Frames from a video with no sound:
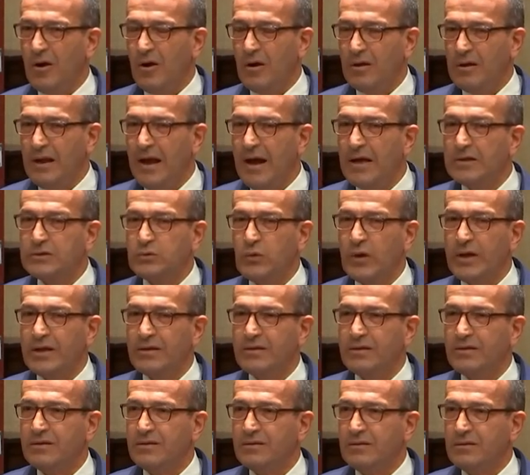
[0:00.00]
Last week,
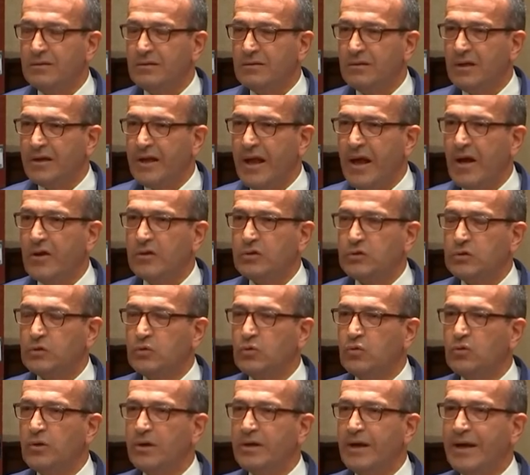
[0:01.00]
the
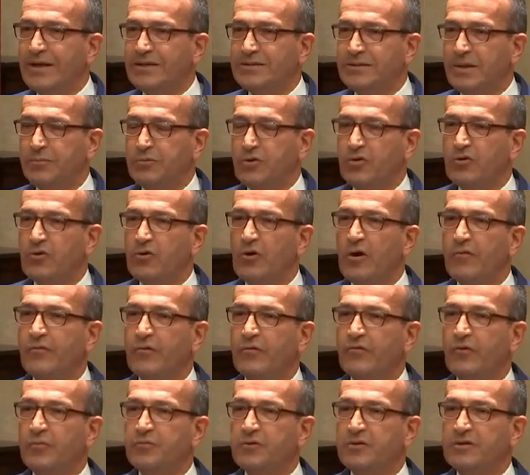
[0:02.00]
council accepted an
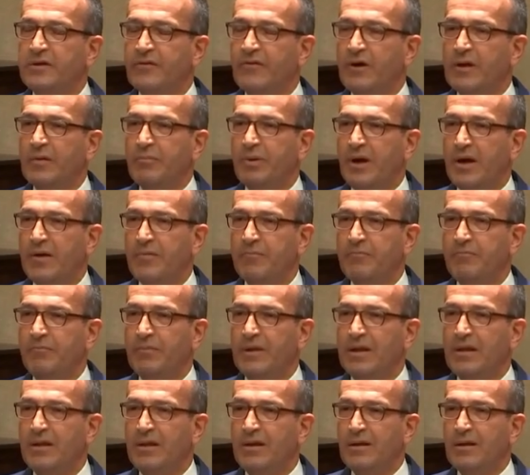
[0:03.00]
offer from the developer.
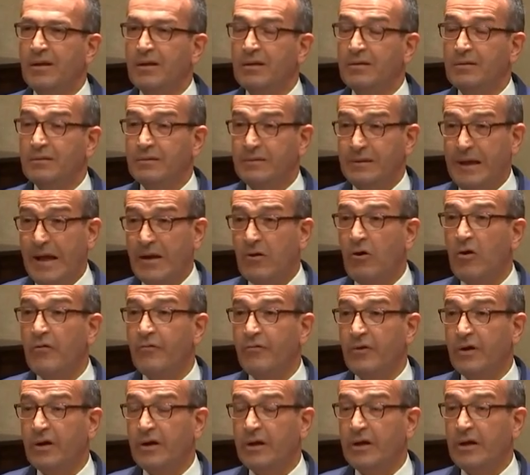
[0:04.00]
That
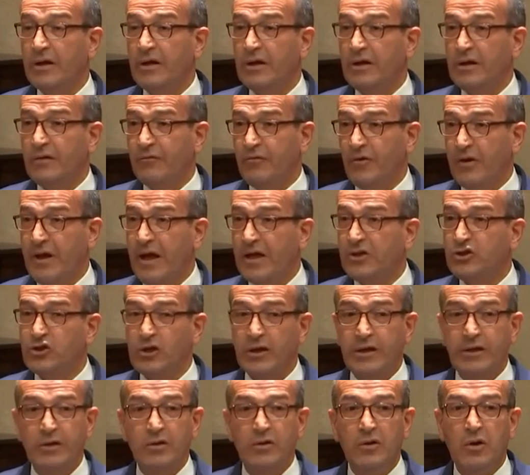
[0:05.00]
offer,
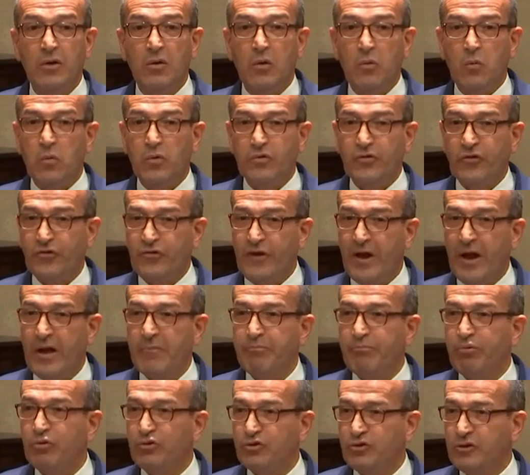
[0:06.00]
financially, was the
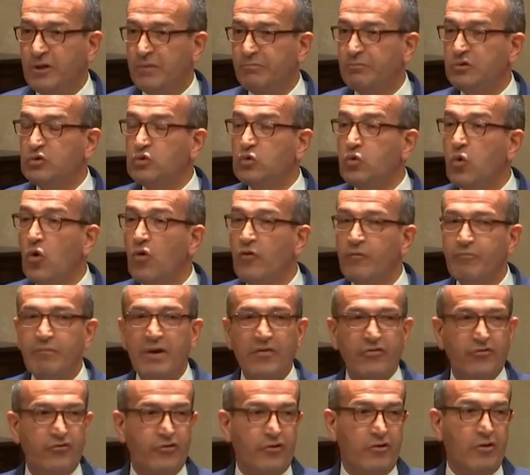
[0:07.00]
same put to them 12
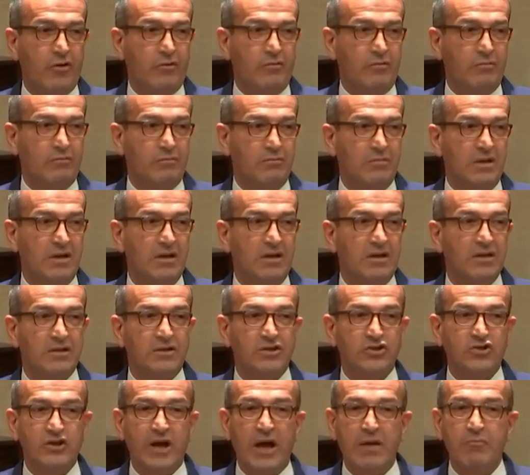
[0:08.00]
months ago.
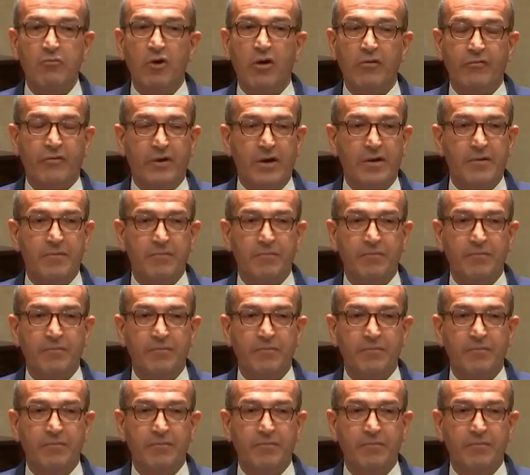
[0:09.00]
The same offer.